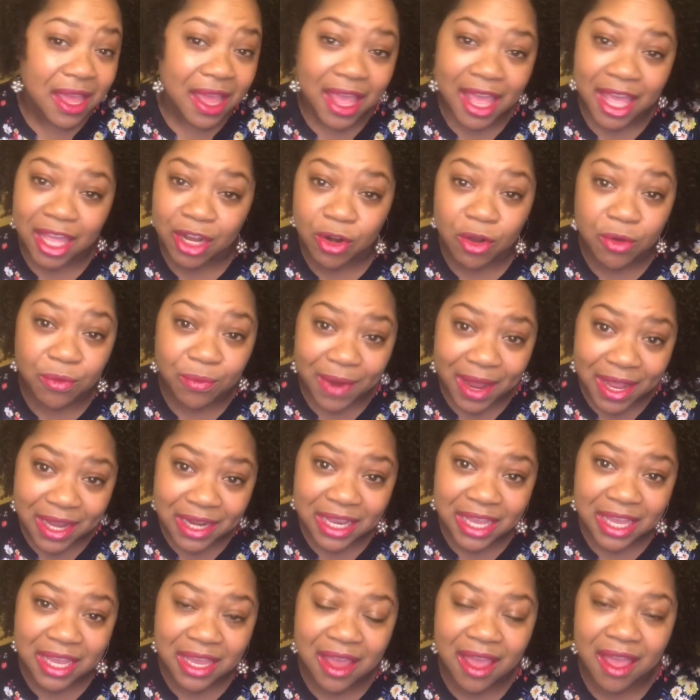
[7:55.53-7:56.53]
and
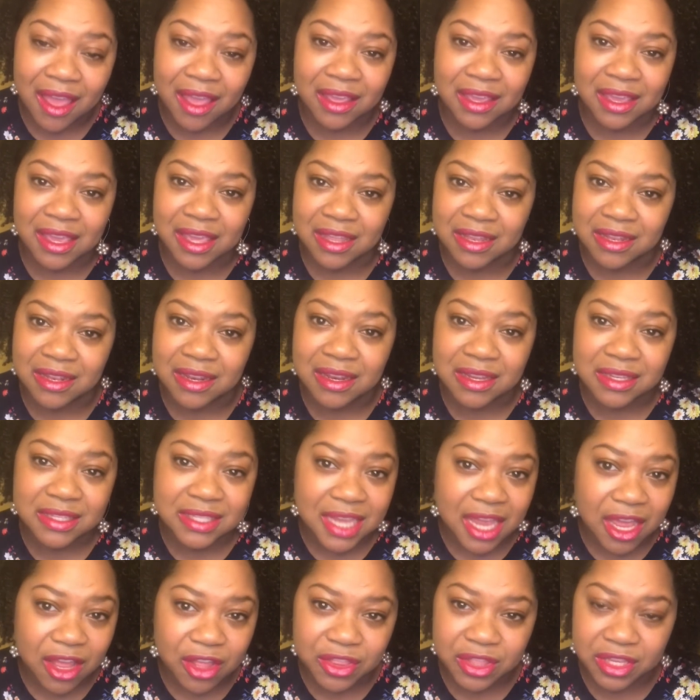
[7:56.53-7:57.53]
already I can
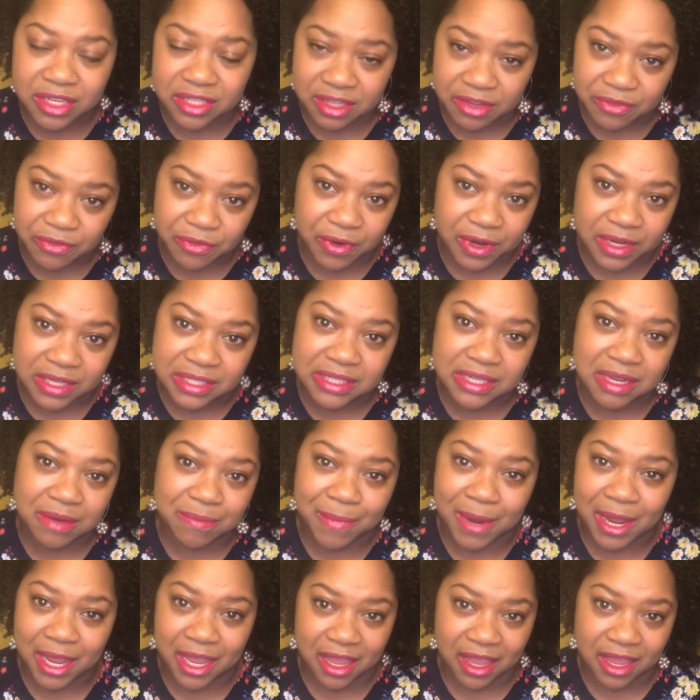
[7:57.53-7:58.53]
tell the difference in
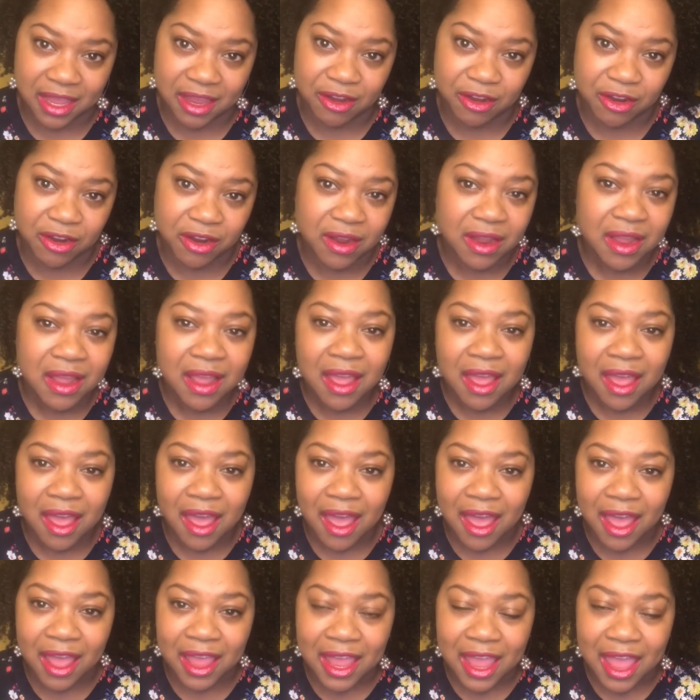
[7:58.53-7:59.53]
my hair.
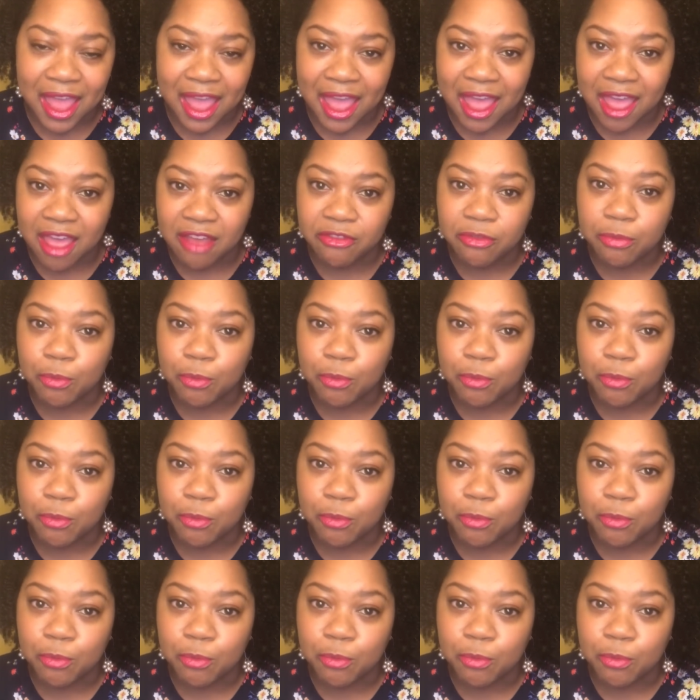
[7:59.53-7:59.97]
I have